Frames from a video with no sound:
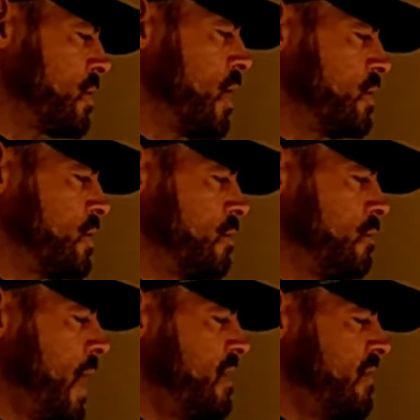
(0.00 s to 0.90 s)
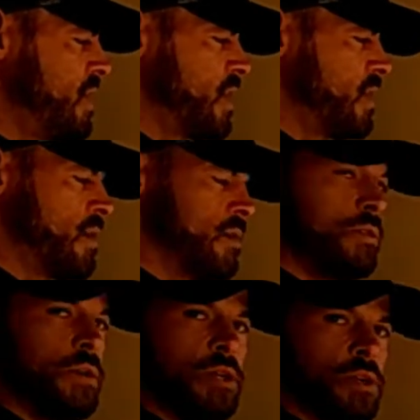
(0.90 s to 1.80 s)
cause you bad fit, it can cause
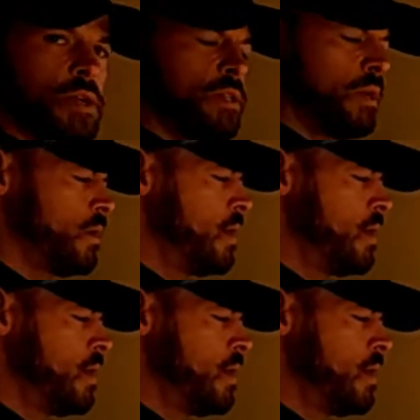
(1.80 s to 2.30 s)
you injuries.